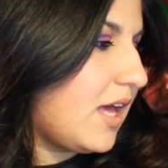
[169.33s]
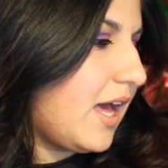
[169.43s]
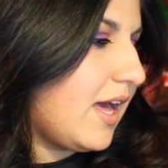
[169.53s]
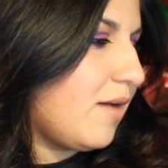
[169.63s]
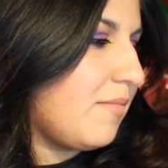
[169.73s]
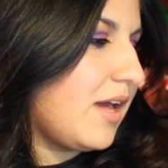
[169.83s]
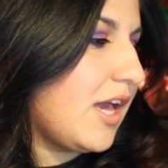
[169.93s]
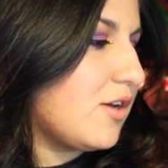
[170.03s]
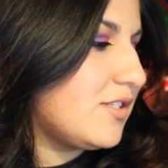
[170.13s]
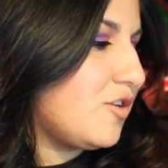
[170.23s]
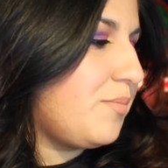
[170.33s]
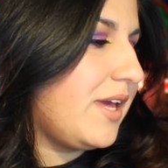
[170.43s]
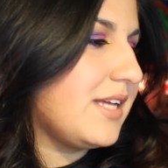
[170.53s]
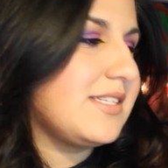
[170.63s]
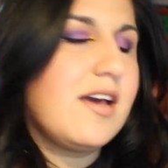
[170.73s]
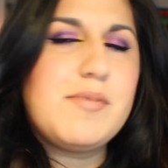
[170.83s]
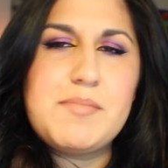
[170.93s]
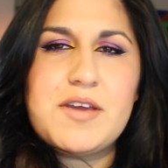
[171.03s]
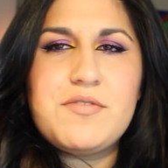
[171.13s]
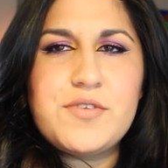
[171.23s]
I also picked
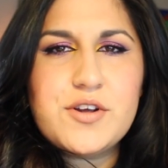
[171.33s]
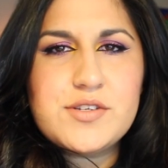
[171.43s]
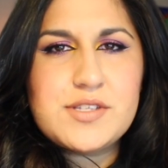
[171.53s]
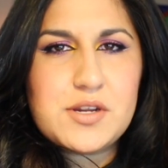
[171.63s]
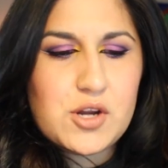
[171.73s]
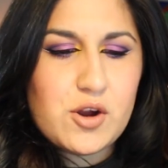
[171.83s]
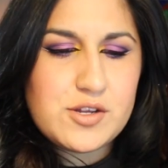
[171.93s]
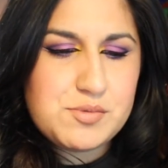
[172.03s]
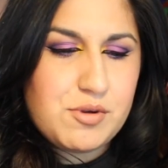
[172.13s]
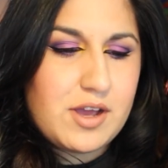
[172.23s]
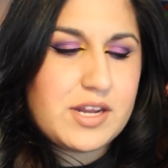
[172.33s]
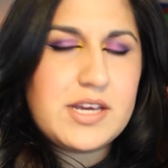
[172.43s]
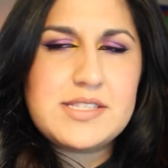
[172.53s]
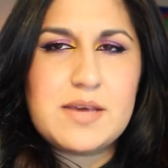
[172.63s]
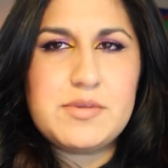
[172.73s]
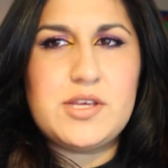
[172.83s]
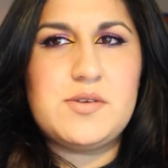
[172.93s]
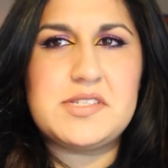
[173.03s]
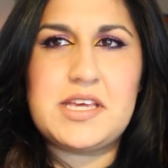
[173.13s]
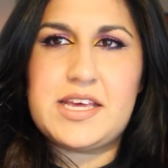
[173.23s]
up my first Nars product. I've been
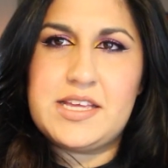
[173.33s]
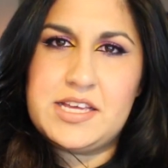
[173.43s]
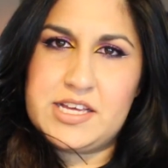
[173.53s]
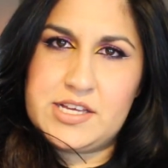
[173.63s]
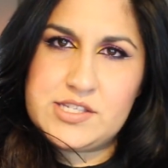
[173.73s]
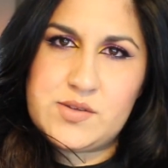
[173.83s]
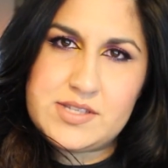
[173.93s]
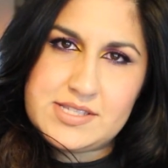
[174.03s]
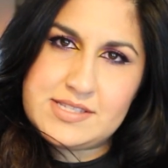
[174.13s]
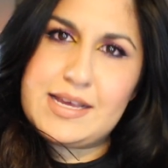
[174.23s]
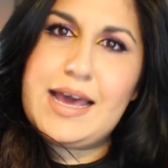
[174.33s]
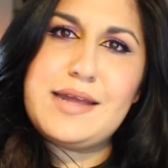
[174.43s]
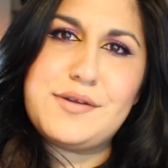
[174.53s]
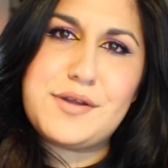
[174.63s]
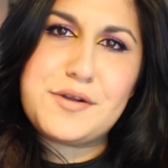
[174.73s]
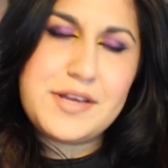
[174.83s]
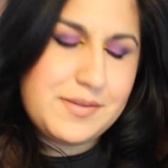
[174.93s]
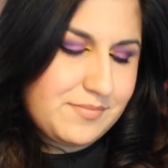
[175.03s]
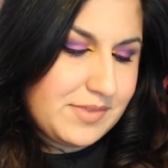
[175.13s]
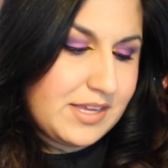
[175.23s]
using it, so it's kind of
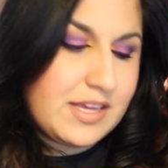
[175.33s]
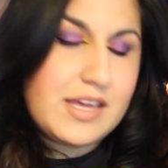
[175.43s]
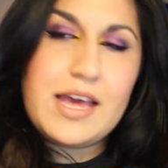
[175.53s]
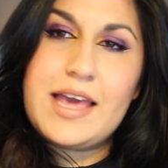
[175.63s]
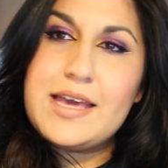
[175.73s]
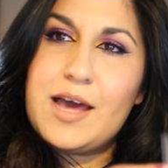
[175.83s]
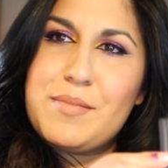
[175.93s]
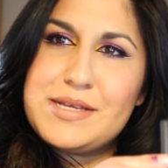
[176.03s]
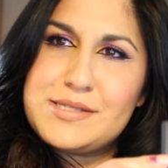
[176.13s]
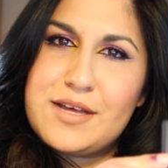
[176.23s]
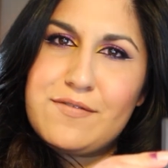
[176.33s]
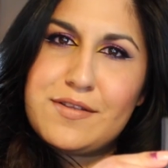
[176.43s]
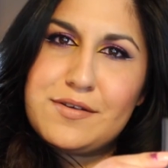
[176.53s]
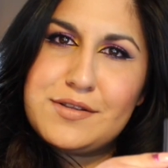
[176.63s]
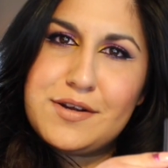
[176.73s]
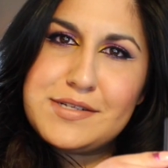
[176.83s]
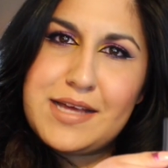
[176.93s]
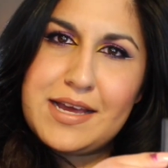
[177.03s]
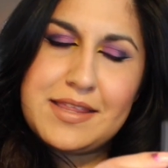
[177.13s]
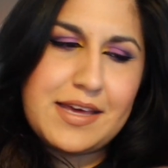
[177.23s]
dirty. I got myself a little Nars
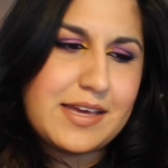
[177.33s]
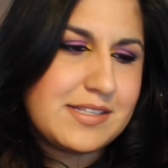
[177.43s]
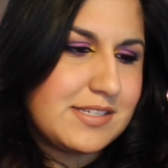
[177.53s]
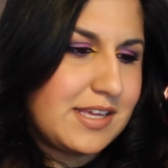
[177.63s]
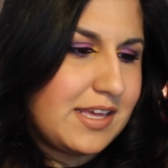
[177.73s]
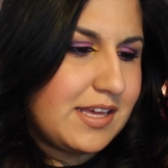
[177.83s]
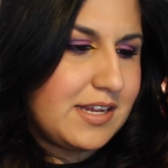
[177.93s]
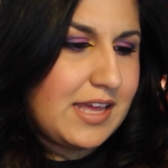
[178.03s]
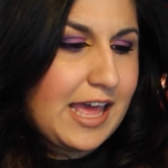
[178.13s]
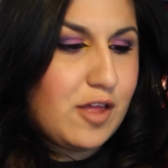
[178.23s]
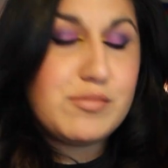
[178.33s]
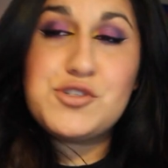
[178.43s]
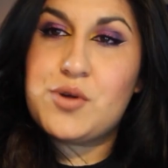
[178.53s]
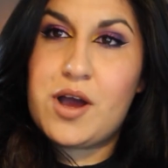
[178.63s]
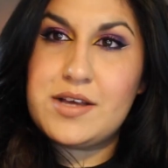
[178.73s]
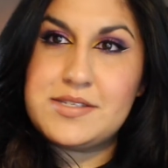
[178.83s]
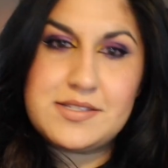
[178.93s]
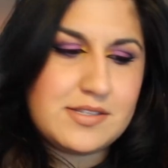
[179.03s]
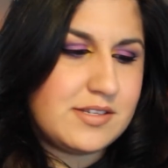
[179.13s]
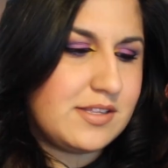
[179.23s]
highlight in
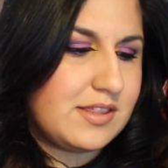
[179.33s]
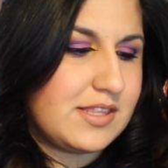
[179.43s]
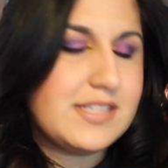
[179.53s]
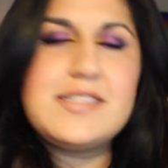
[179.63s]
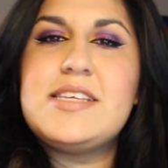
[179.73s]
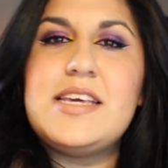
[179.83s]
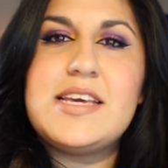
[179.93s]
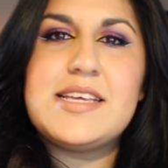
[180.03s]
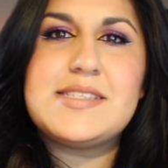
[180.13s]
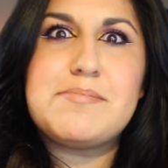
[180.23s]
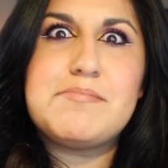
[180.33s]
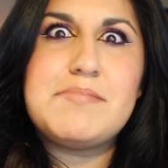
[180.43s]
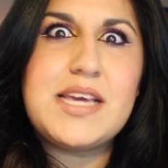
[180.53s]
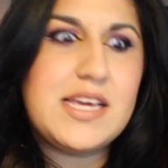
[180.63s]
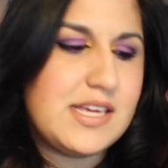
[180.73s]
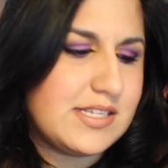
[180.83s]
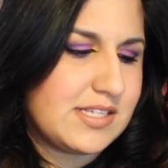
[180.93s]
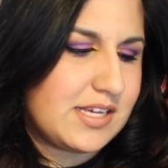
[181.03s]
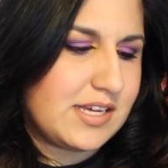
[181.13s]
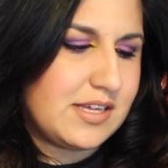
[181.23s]
Albatross. This thing is
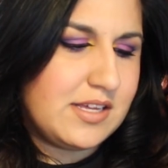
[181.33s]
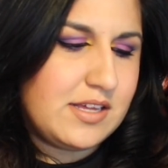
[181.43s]
amazing.